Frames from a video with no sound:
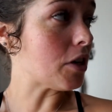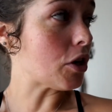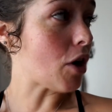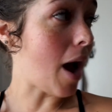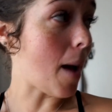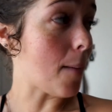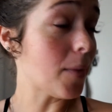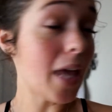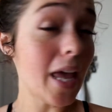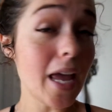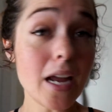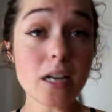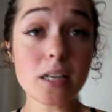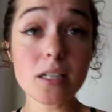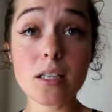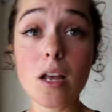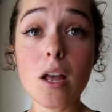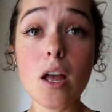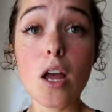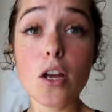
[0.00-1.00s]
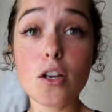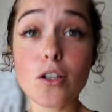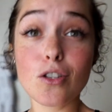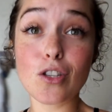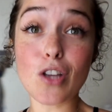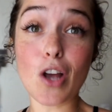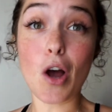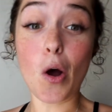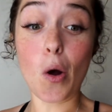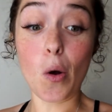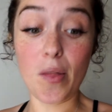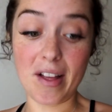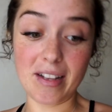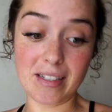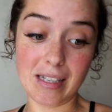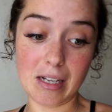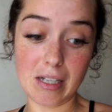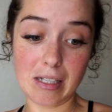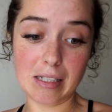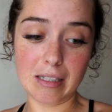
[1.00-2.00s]
crab cakes. So that
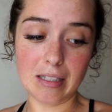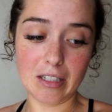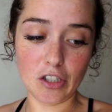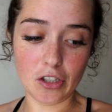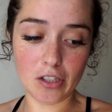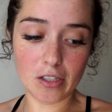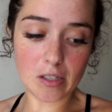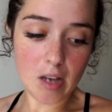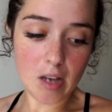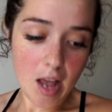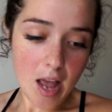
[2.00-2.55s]
sounds delicious.